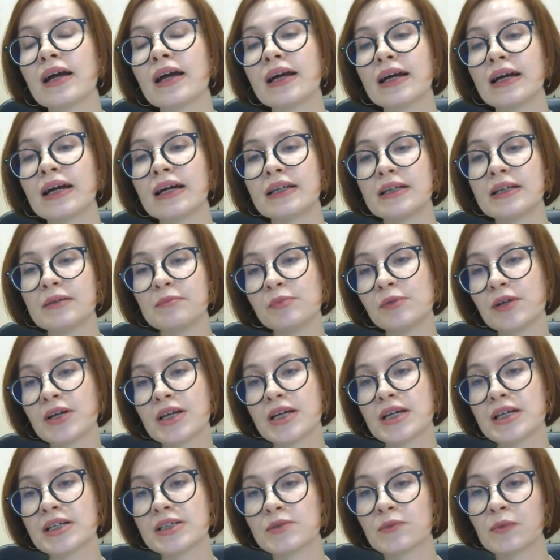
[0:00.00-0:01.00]
and
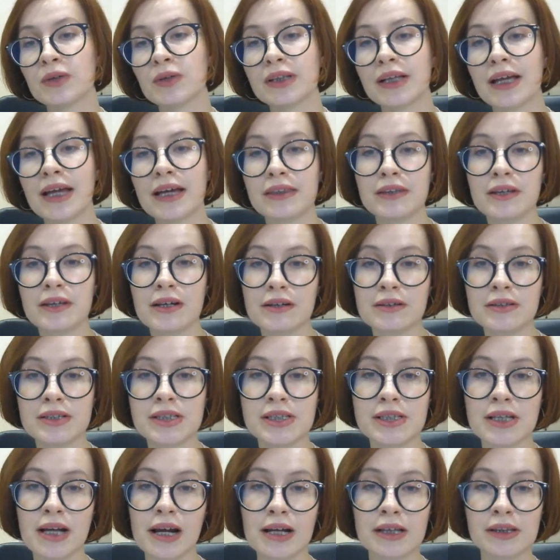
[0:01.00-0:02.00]
employees will get their
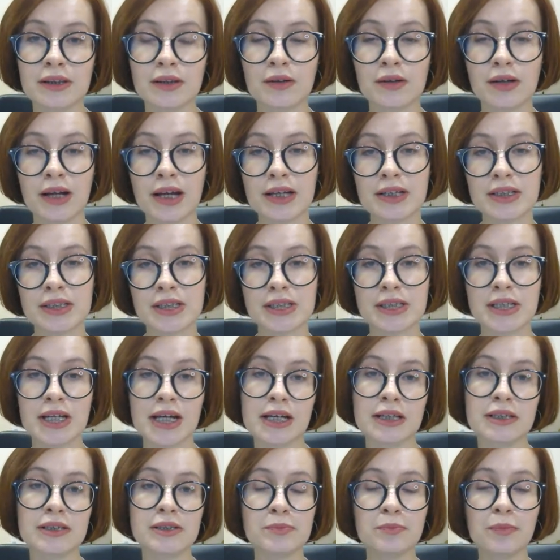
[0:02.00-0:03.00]
site login
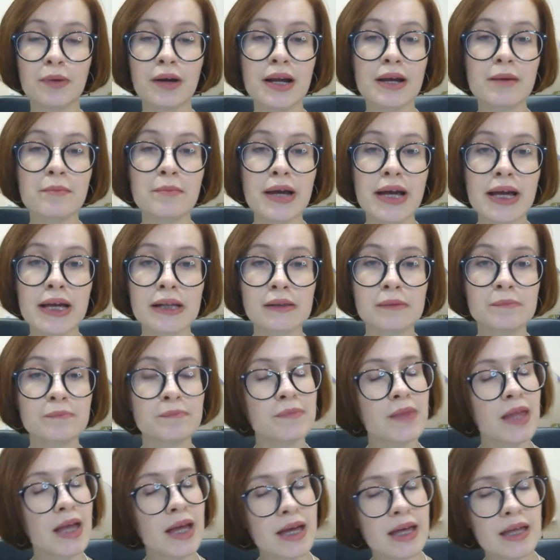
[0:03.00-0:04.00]
details by email,
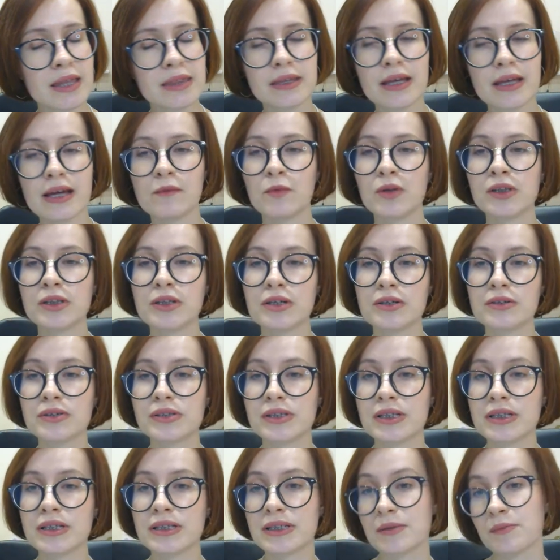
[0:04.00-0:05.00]
and they will use
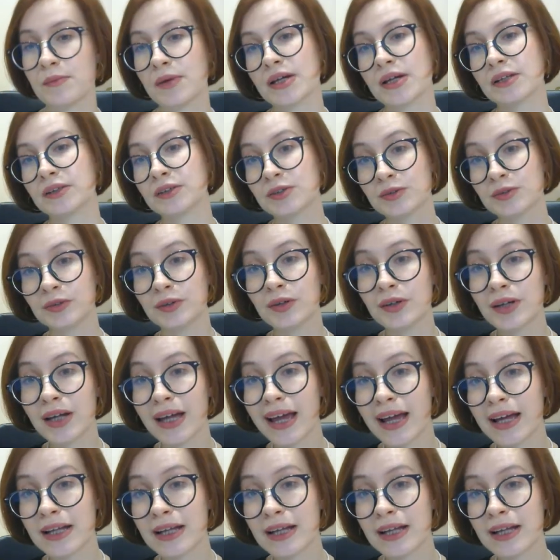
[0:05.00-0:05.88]
this email to log